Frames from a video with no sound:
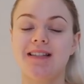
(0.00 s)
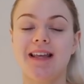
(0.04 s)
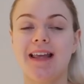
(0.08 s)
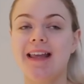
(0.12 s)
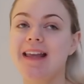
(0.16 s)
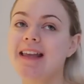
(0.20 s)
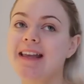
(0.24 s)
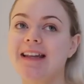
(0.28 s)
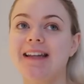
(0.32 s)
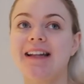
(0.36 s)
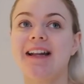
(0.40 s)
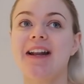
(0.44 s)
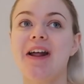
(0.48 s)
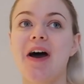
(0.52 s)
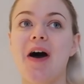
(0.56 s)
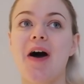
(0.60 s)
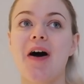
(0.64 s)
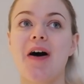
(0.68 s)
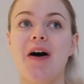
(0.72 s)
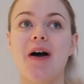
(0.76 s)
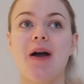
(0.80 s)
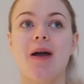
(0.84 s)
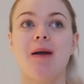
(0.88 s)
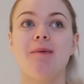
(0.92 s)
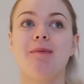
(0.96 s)
eating in at
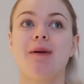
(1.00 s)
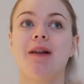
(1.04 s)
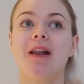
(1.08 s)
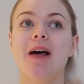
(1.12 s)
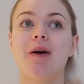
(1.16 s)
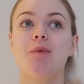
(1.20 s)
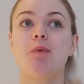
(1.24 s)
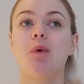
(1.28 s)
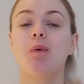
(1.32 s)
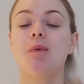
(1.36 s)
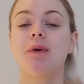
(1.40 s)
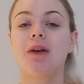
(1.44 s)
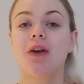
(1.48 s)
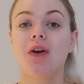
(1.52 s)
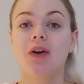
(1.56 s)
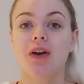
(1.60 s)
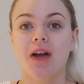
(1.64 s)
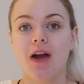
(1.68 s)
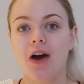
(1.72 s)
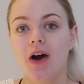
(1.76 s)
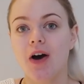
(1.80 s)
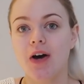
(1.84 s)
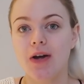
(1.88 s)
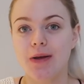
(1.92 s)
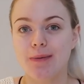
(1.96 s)
home and like what we cook
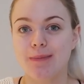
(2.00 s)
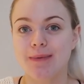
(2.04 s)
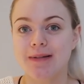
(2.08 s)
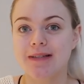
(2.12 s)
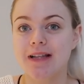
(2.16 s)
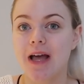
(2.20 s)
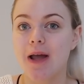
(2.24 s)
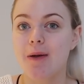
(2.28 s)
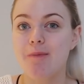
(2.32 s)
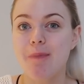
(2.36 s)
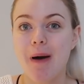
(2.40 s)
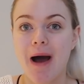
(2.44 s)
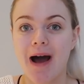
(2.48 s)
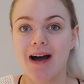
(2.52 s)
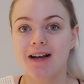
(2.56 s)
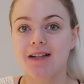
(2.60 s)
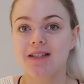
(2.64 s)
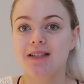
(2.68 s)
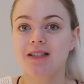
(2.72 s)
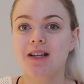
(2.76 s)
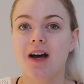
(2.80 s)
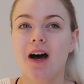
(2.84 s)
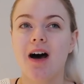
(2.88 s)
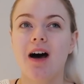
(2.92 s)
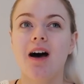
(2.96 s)
at home, is like
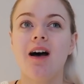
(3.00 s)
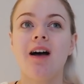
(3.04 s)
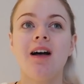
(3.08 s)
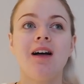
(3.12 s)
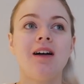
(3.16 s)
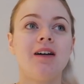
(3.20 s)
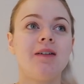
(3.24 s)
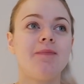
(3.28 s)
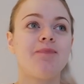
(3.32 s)
pasta.